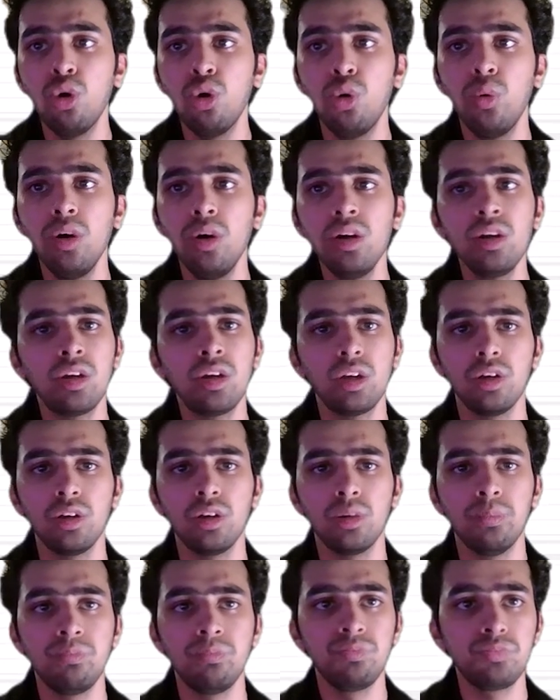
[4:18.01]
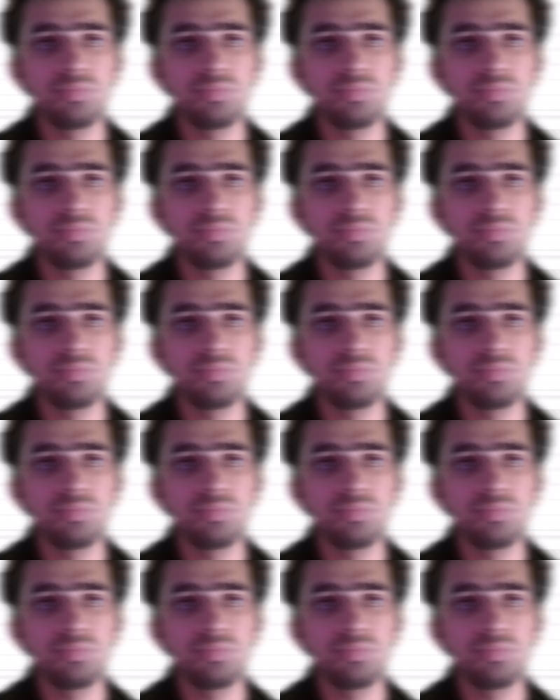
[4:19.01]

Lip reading: over here.